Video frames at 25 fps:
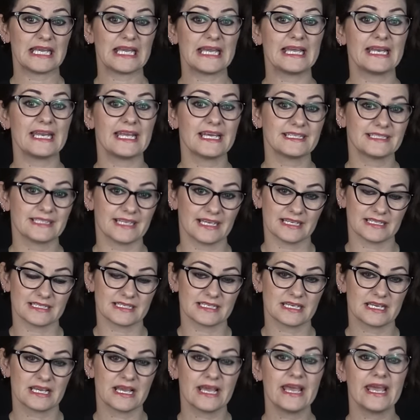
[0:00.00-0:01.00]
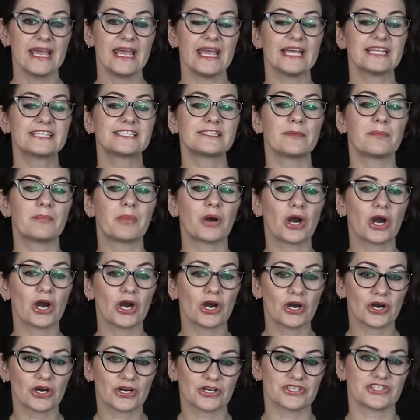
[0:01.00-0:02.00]
It isn't. It's a
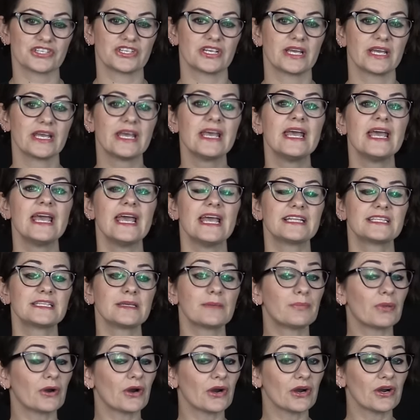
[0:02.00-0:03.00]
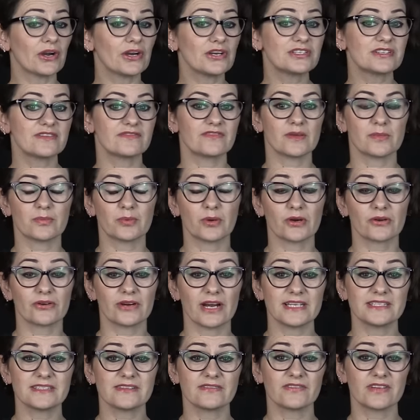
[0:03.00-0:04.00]
purge. It's a purge of the
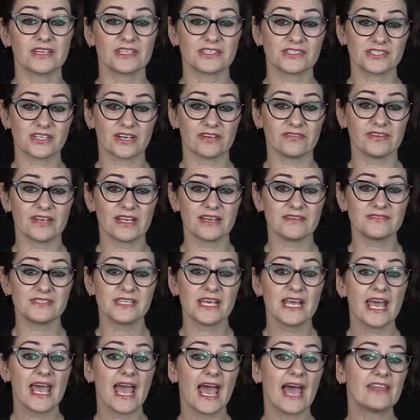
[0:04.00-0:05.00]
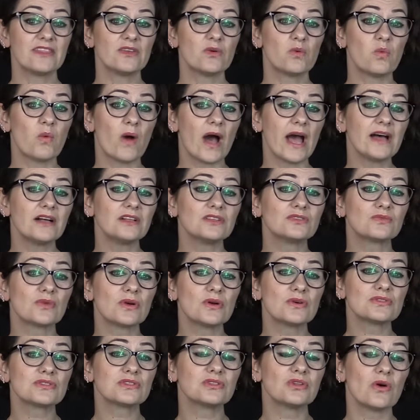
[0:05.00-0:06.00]
progressive conservatives and the
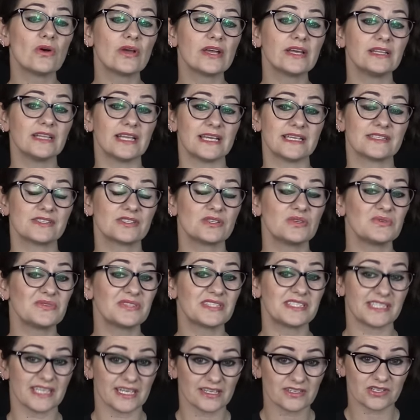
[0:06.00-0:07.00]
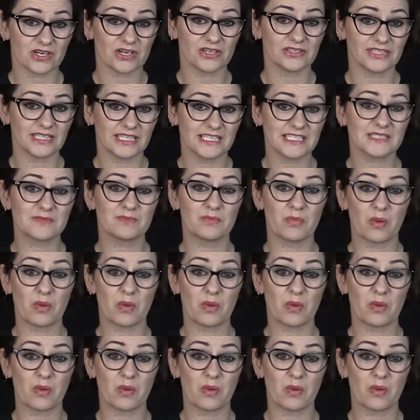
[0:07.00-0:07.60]
Wildrose loyalists who sit on these